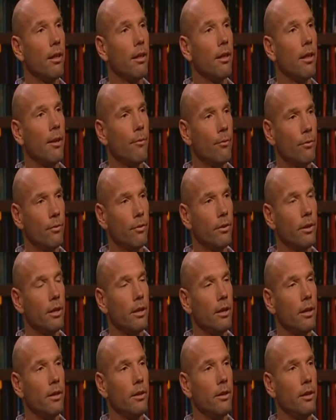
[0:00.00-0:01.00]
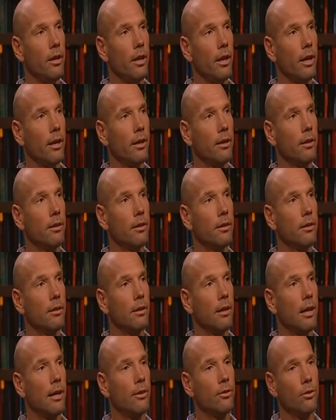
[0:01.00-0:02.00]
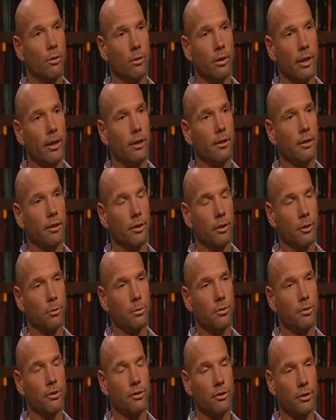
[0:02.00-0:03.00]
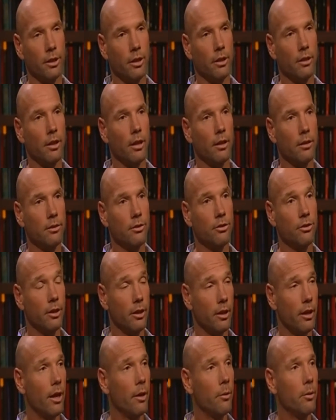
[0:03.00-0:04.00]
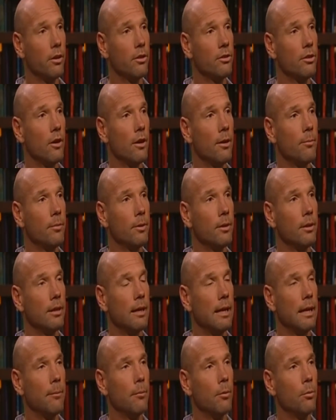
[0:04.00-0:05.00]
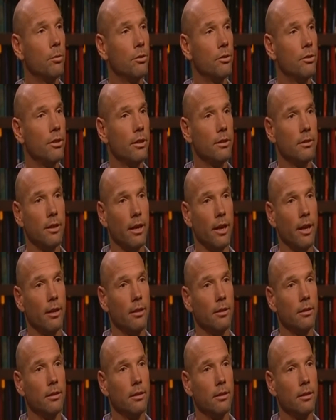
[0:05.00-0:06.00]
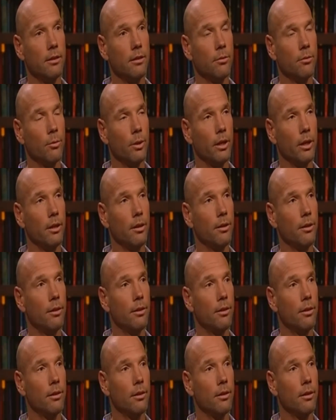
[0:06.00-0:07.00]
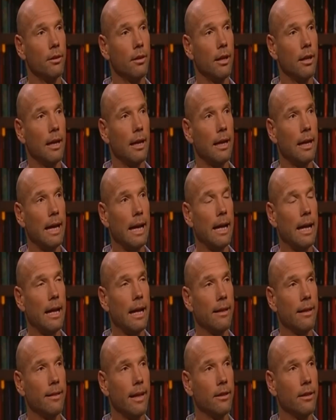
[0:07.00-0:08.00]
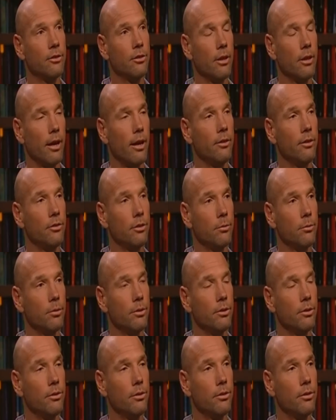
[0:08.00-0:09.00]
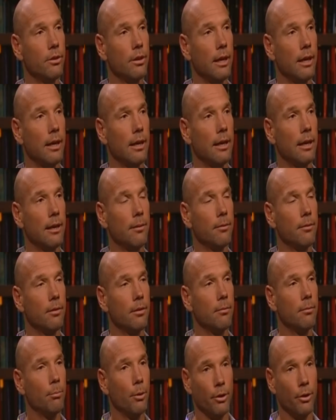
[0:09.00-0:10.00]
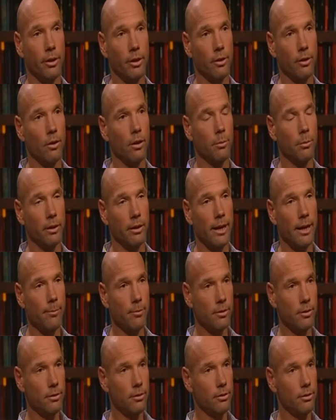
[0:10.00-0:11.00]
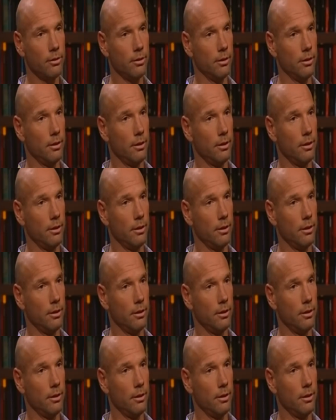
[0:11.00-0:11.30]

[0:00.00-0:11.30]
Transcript: Every year, Don Hanley, who was the CEO at the time, would sit down with, at that stage, it was Berkey and I were the captains.